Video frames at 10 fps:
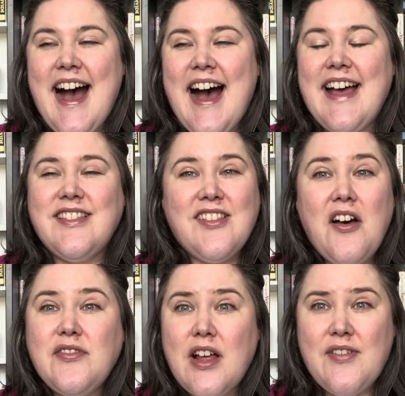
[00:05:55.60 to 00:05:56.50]
I
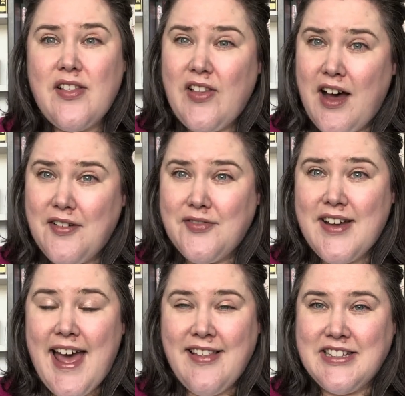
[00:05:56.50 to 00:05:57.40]
love, love, love
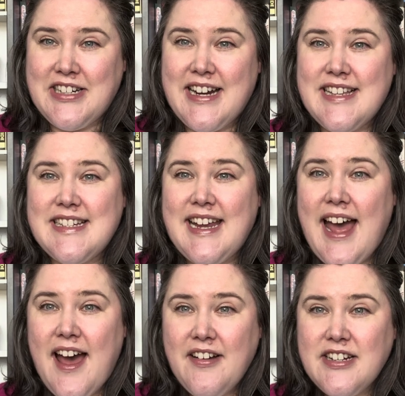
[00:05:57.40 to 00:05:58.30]
Eleanor as a
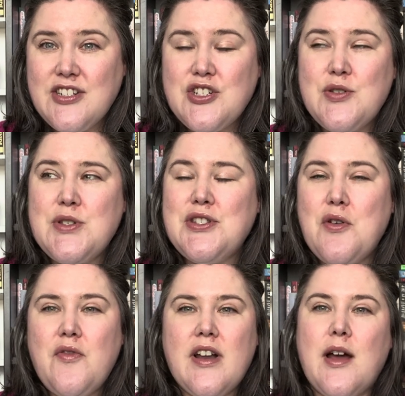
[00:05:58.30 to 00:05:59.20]
character. She was
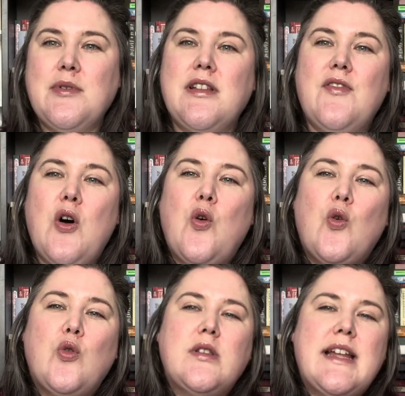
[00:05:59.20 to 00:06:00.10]
so fun. I would love a
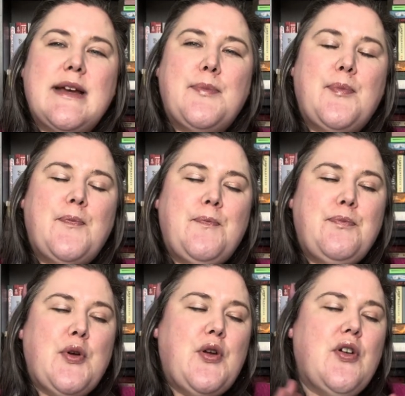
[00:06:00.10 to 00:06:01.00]
whole like
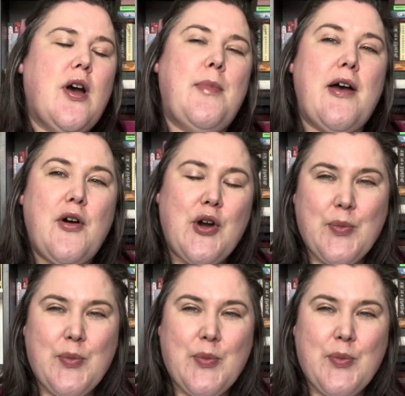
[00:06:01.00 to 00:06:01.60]
book about her